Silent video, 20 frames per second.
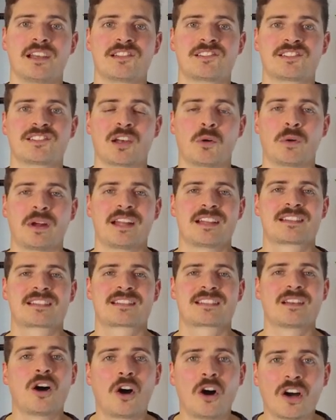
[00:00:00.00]
So
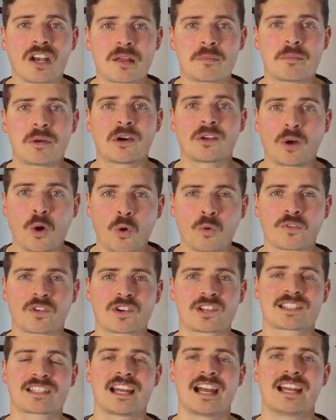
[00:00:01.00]
it's all about
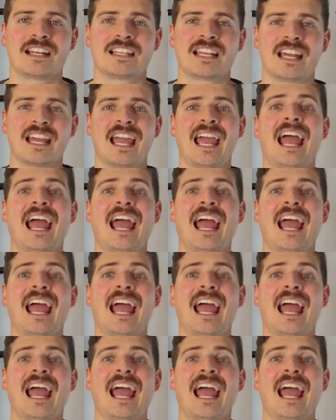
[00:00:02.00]
oversight